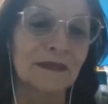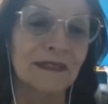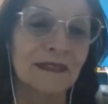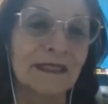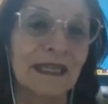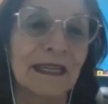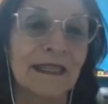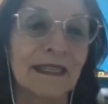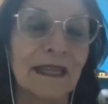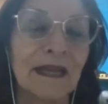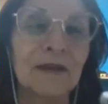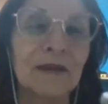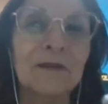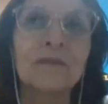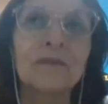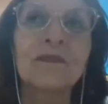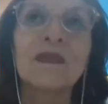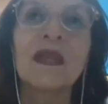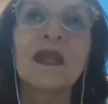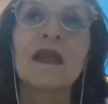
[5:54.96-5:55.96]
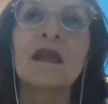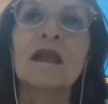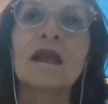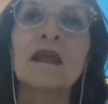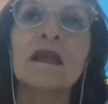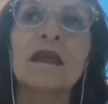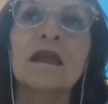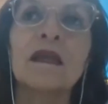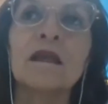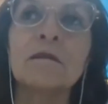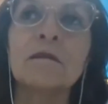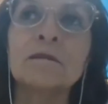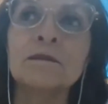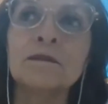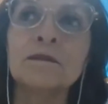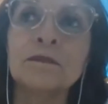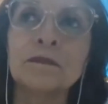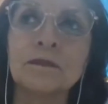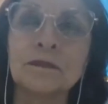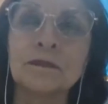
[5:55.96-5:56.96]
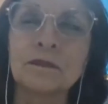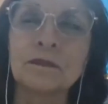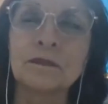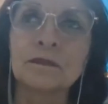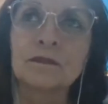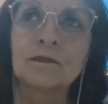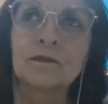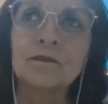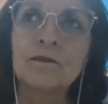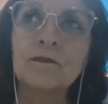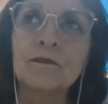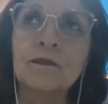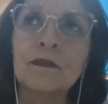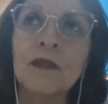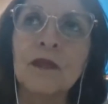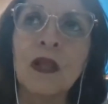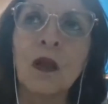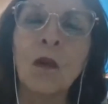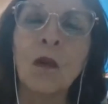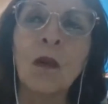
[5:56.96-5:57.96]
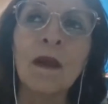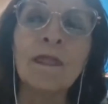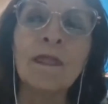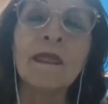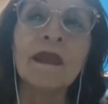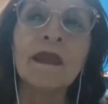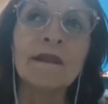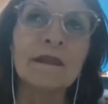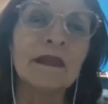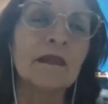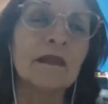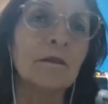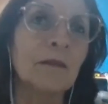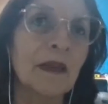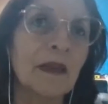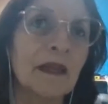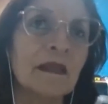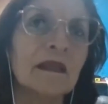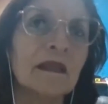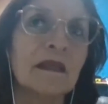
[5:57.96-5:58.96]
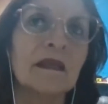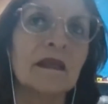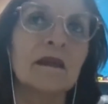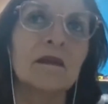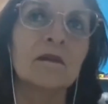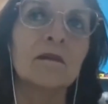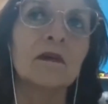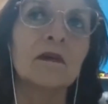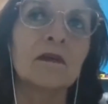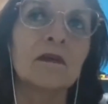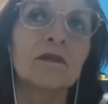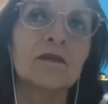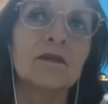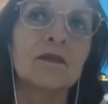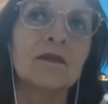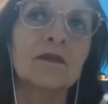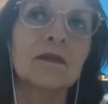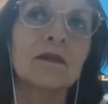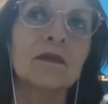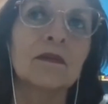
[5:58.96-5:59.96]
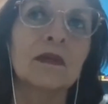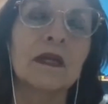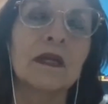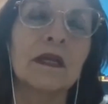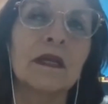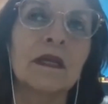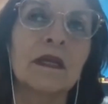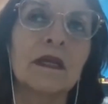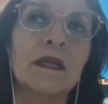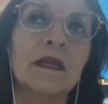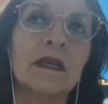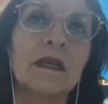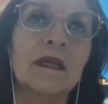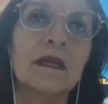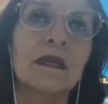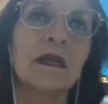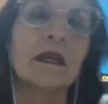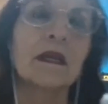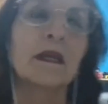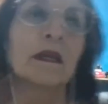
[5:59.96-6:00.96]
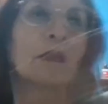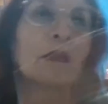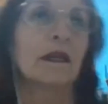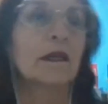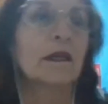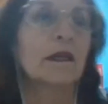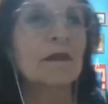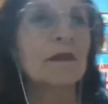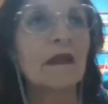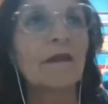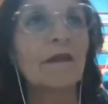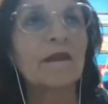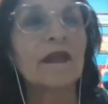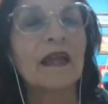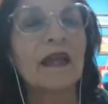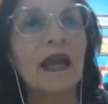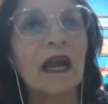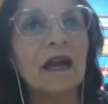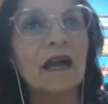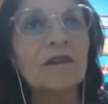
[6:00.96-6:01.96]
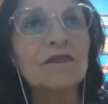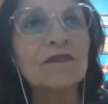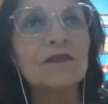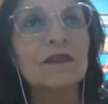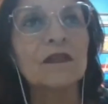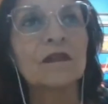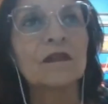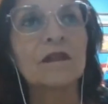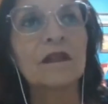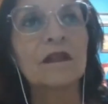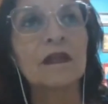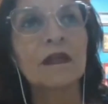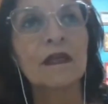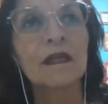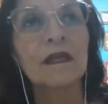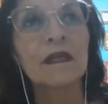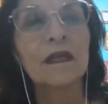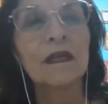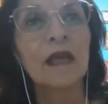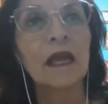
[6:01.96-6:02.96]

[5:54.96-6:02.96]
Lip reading: right now. Um, what they did mainly was to immediately after the